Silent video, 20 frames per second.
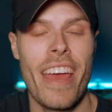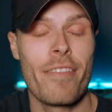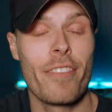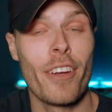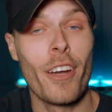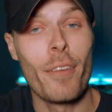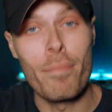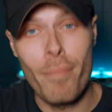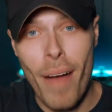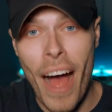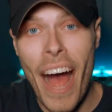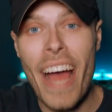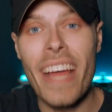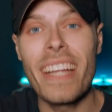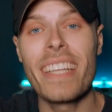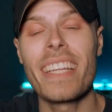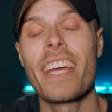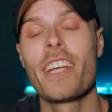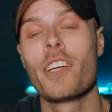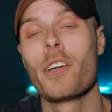If your
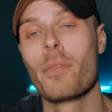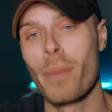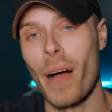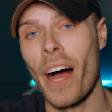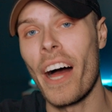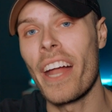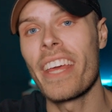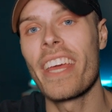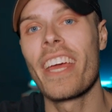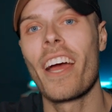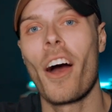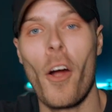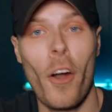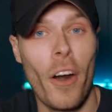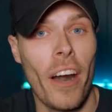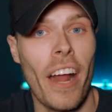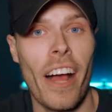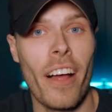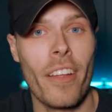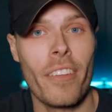mind and your body
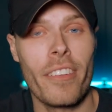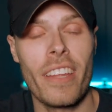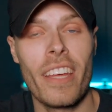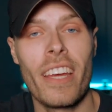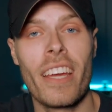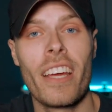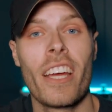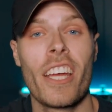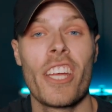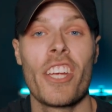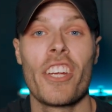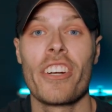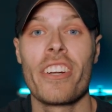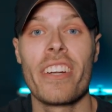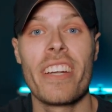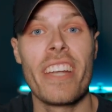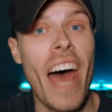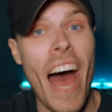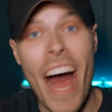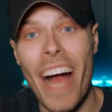aren't healthy, you're
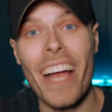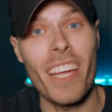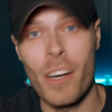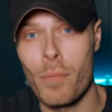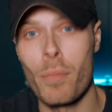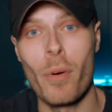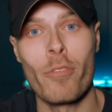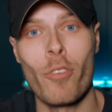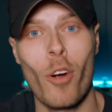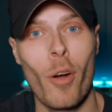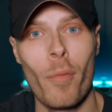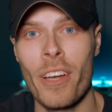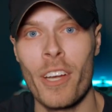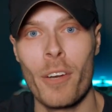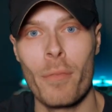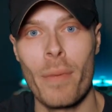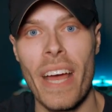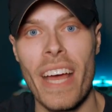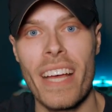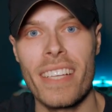not gonna perform at
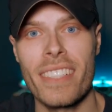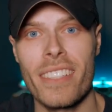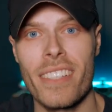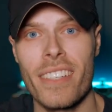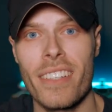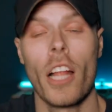your best.